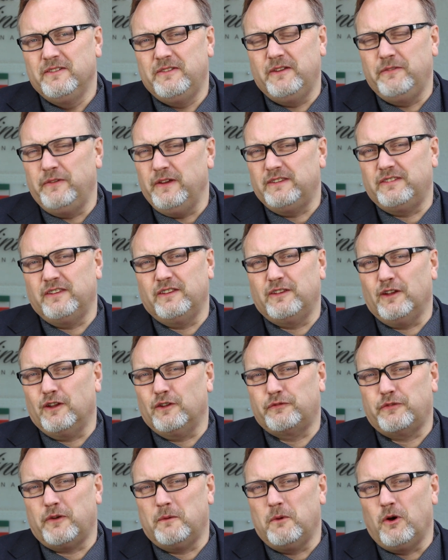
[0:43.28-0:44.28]
with
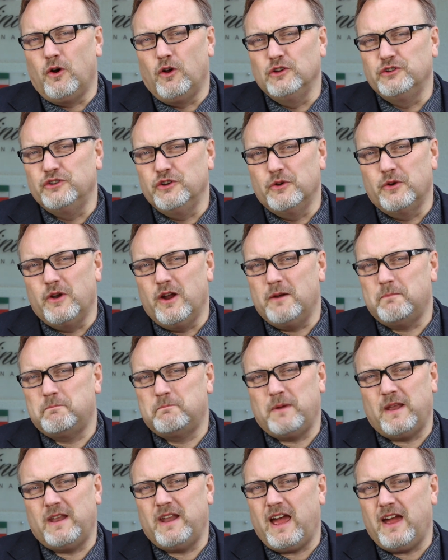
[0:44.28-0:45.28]
visitors from all
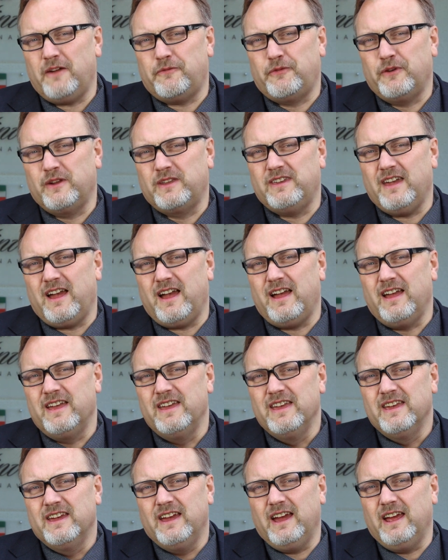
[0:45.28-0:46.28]
Europe and Africa
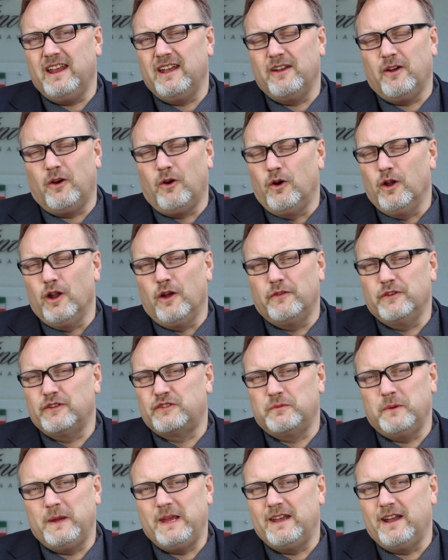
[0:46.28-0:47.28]
and all over
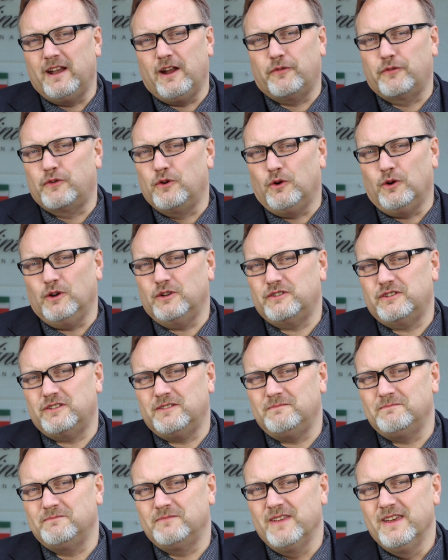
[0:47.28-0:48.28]
Sweden, of course.
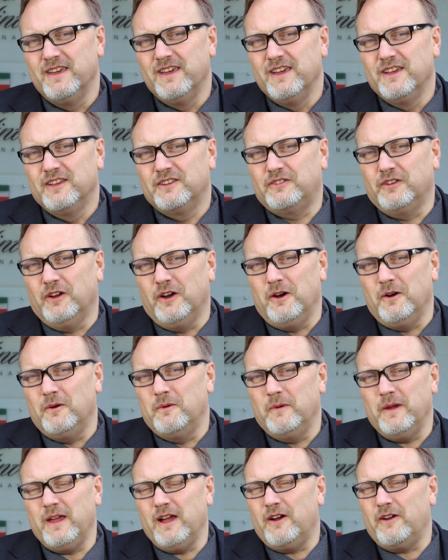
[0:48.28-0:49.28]
So
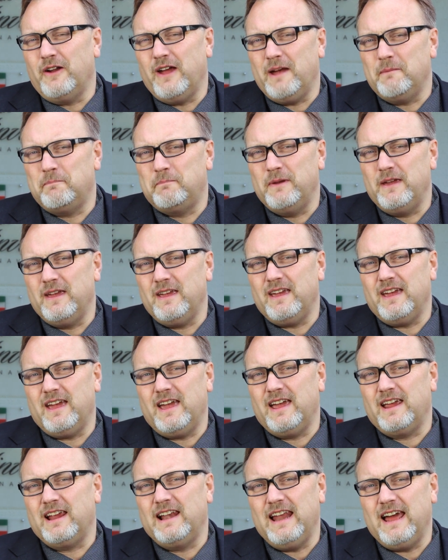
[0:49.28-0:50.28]
we are happy
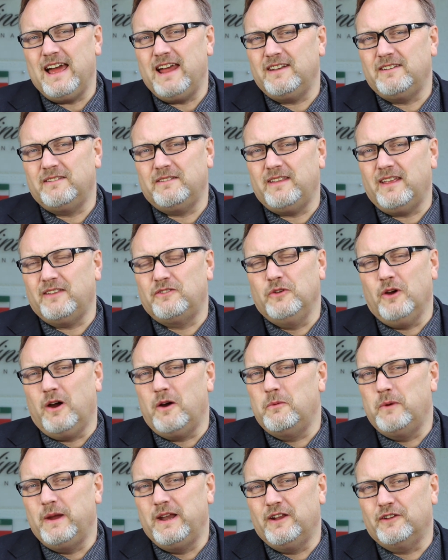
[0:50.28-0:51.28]
and glad that you
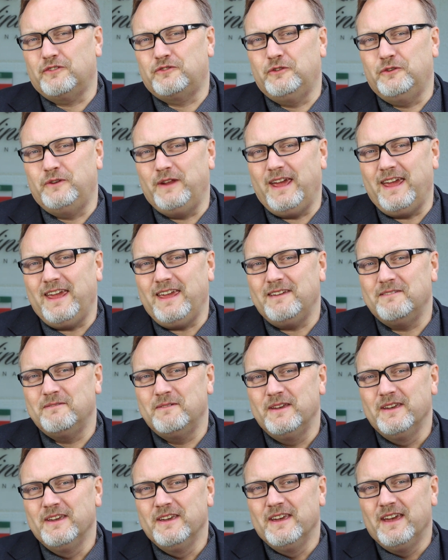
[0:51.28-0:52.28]
are with us today
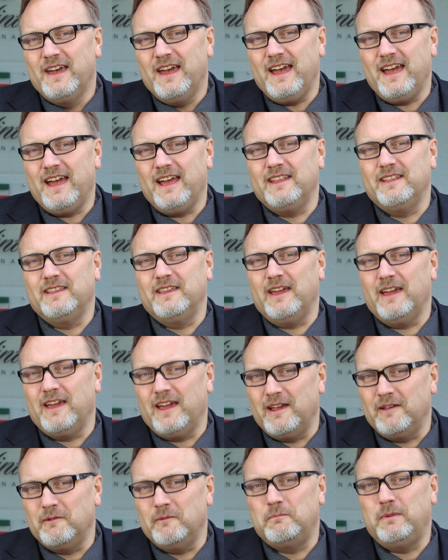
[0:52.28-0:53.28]
and
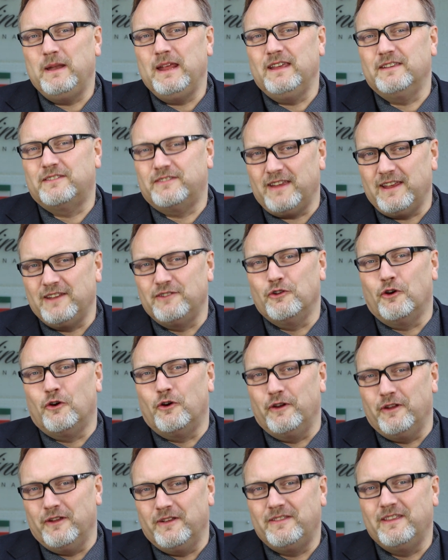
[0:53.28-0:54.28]
uh, please
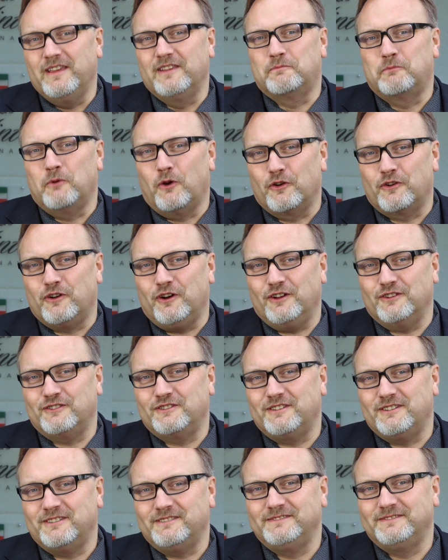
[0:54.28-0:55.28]
enjoy this
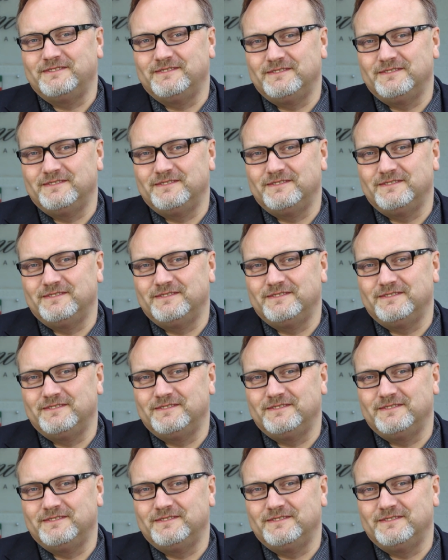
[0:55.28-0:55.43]
broadcast.